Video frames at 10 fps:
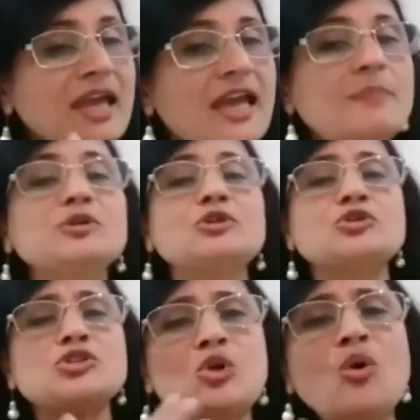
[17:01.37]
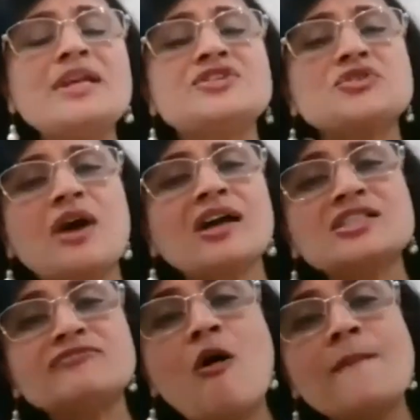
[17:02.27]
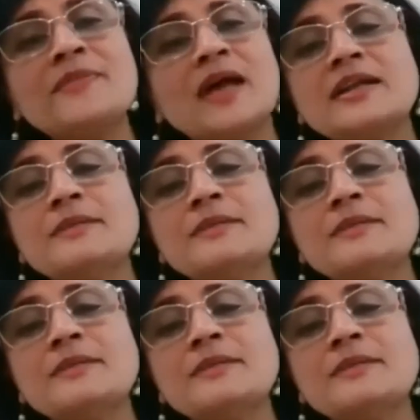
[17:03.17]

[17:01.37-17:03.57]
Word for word: able to slowly transform that